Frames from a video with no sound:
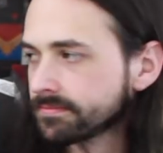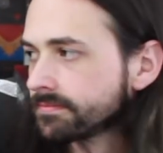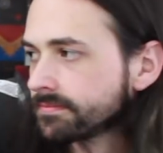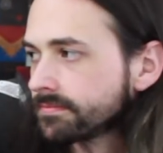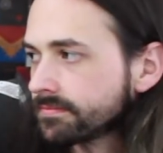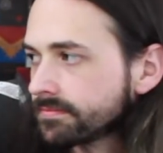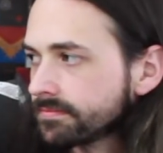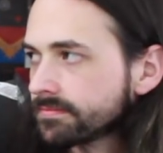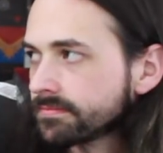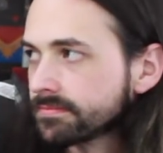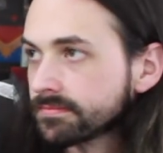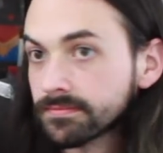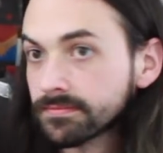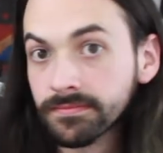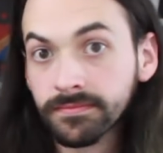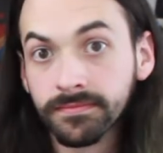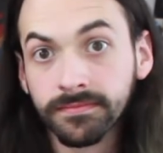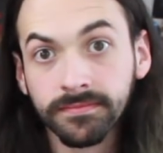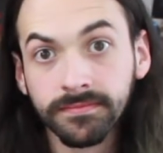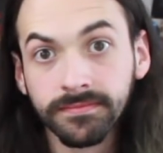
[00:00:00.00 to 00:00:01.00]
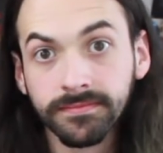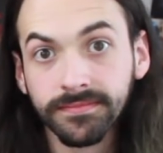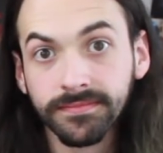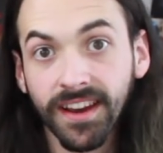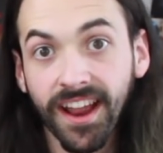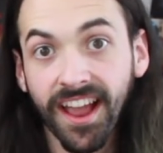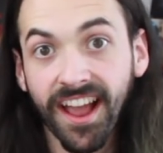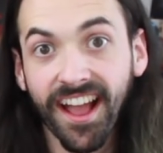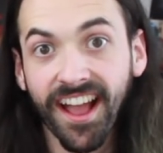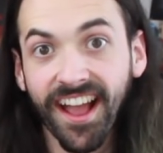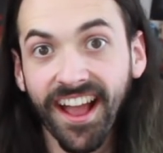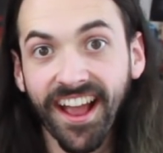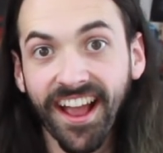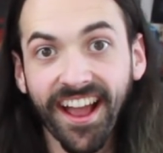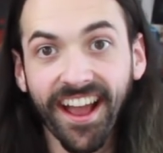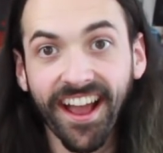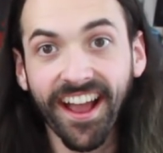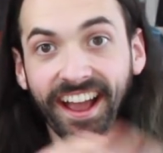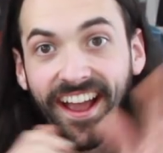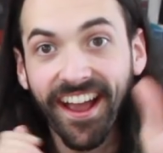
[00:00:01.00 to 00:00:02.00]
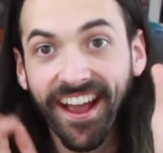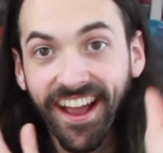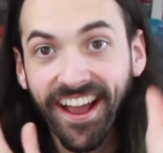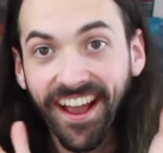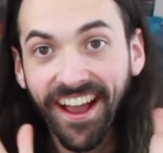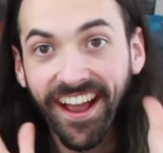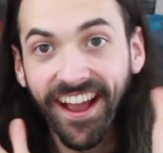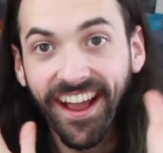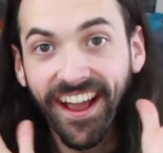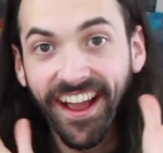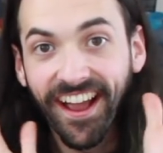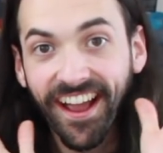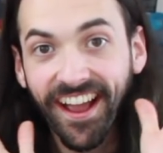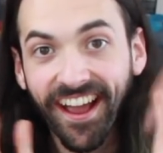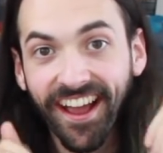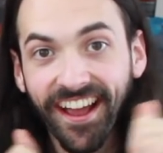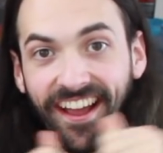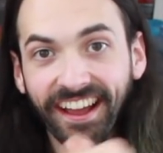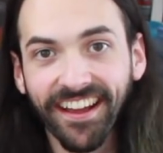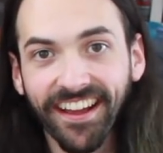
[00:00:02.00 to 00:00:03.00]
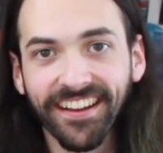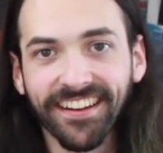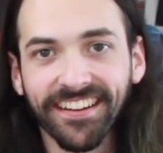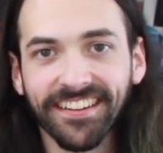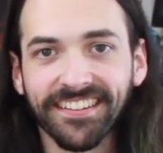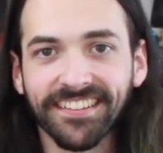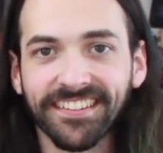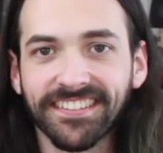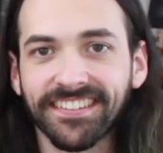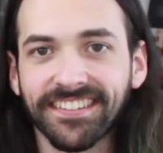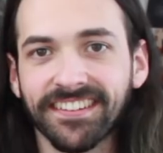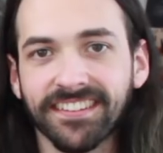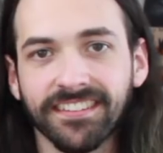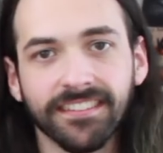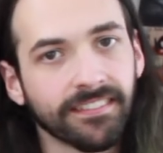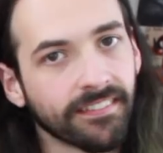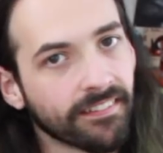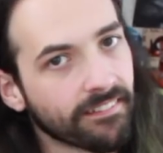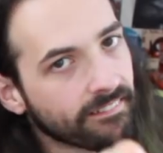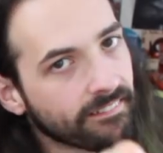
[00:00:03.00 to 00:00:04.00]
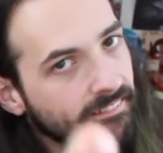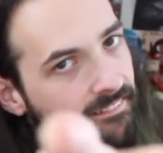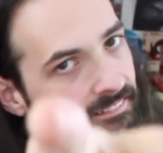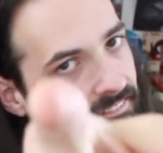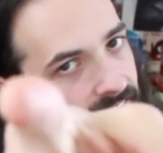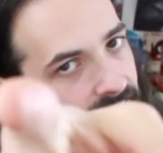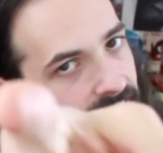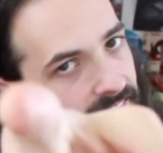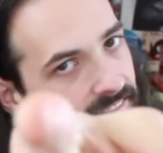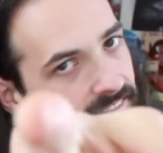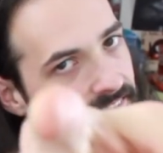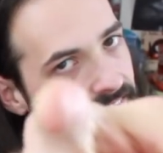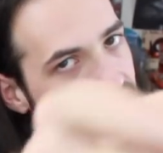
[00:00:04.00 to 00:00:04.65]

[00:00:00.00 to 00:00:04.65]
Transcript: No words are spoken by the person on screen.